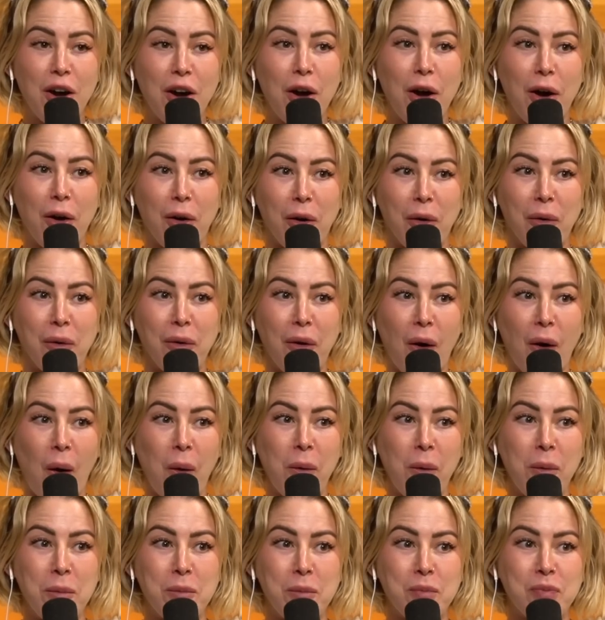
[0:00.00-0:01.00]
know
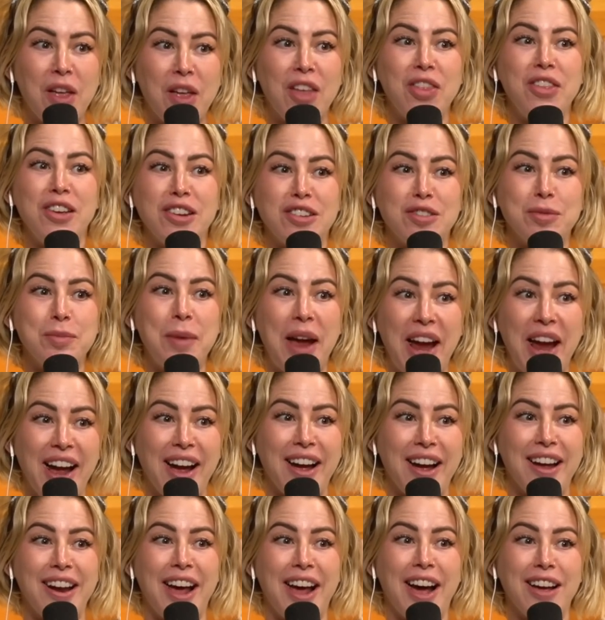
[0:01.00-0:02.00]
that this
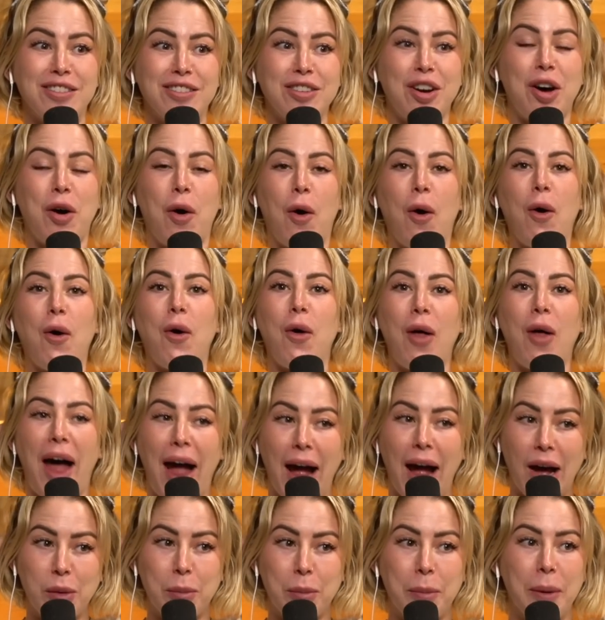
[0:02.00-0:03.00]
man has a whole
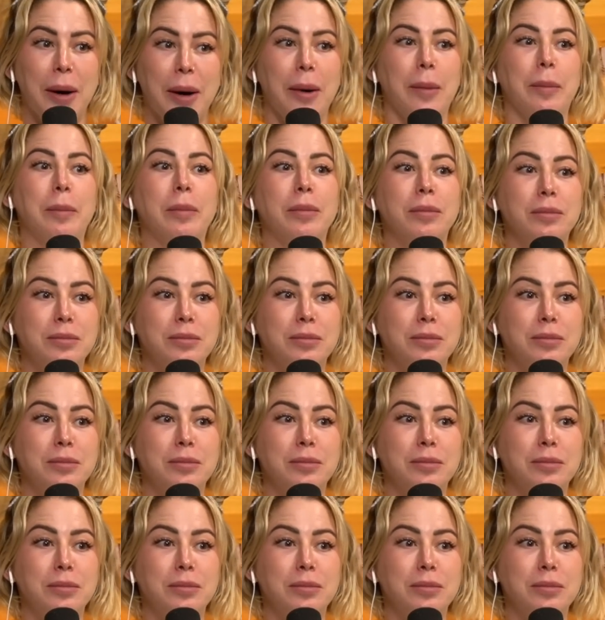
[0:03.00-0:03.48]
album.